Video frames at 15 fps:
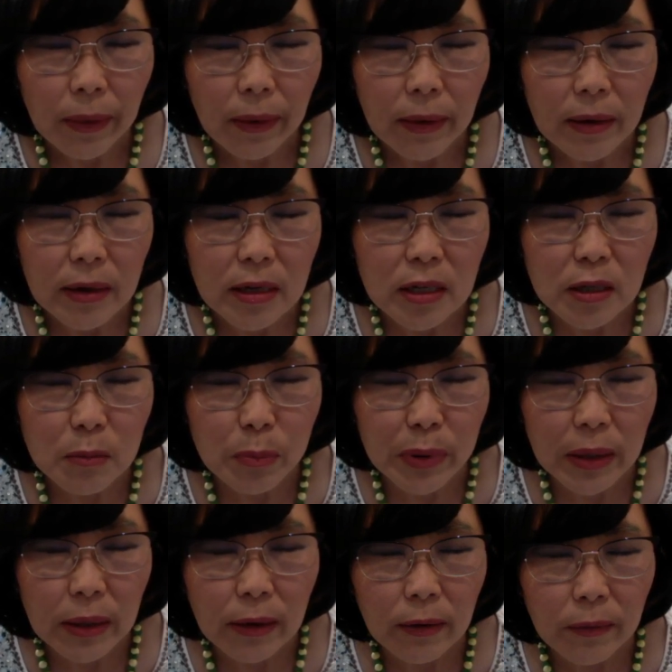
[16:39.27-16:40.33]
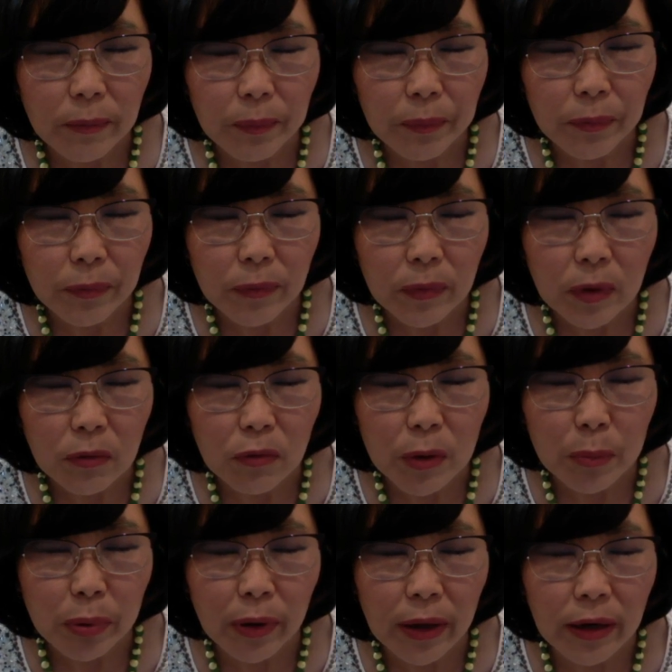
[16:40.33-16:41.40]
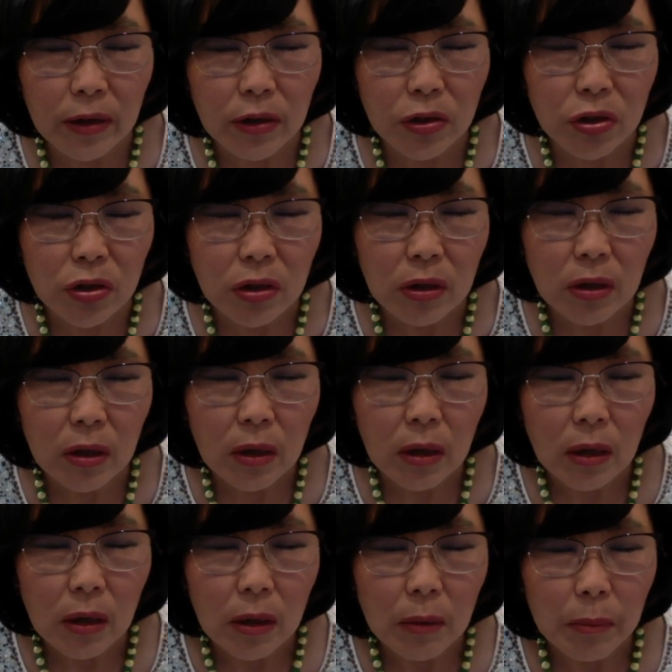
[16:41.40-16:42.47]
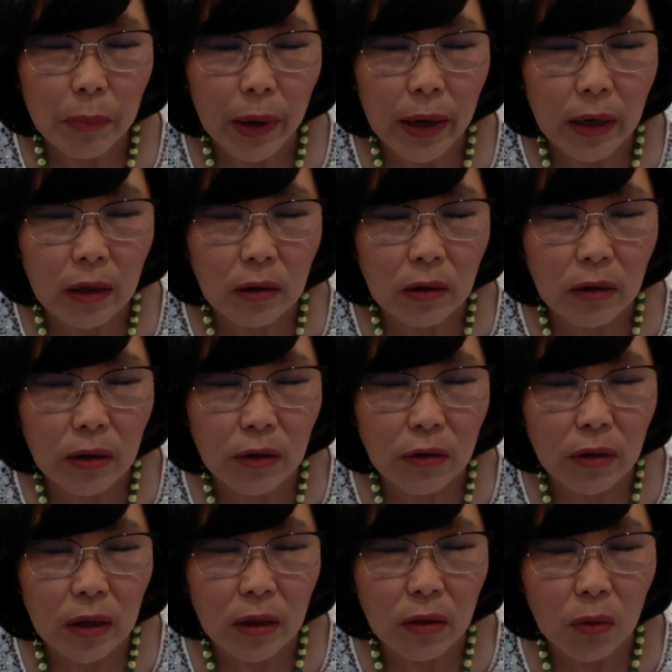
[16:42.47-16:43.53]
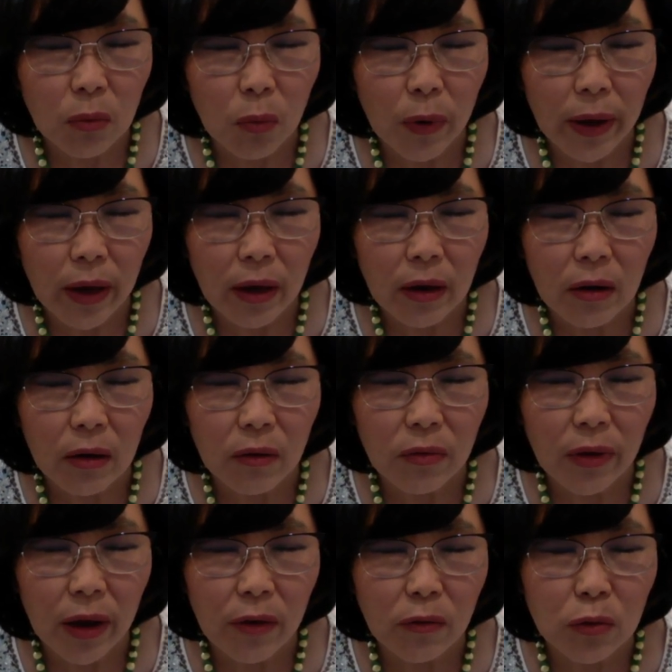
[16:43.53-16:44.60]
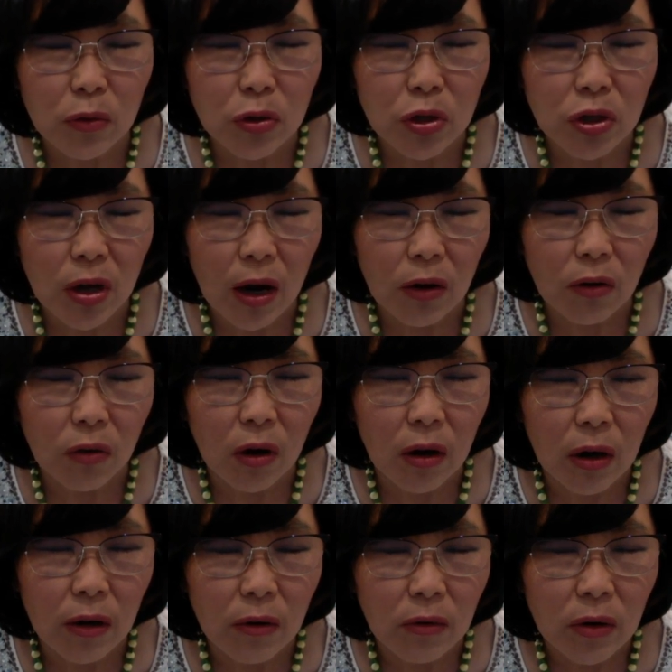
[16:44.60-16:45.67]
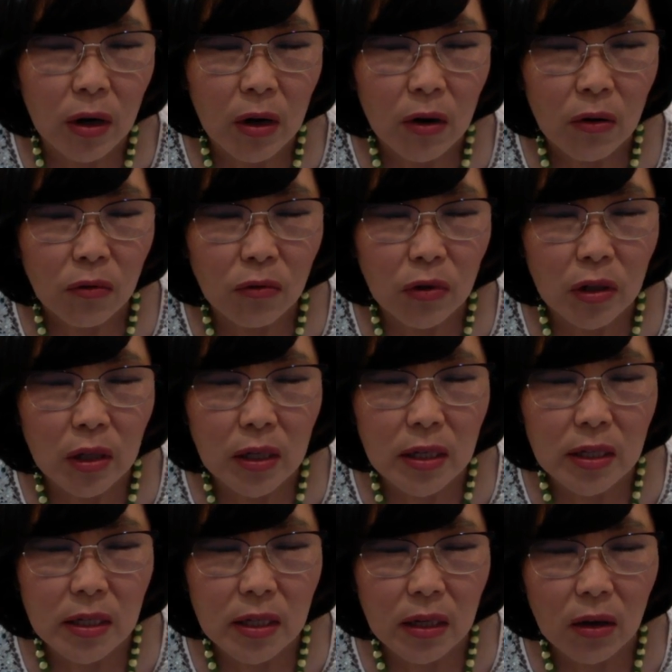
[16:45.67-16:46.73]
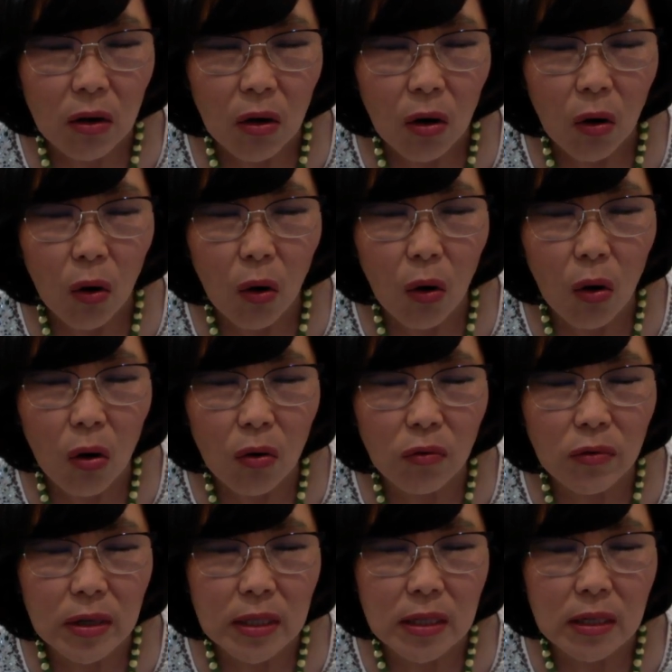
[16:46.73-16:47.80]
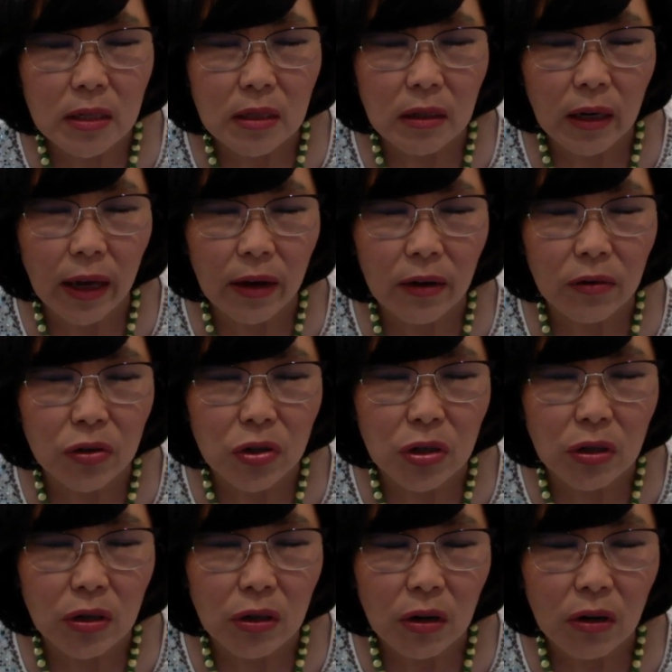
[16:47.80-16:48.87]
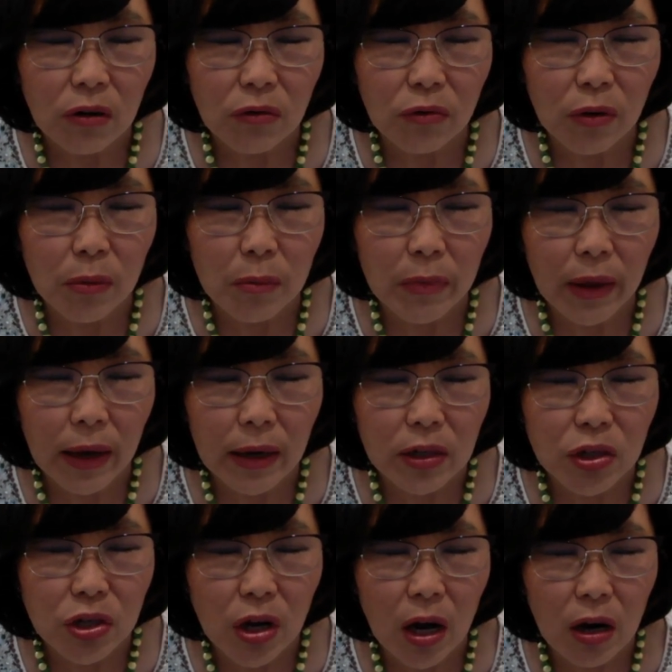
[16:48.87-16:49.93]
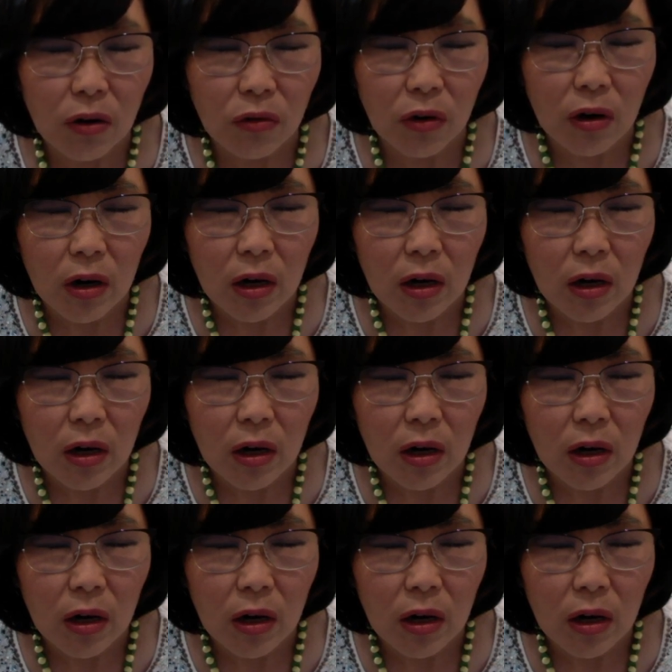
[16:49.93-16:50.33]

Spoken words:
is being replenished by clearing the way of that root chakra and releasing all resistant energy from that chakra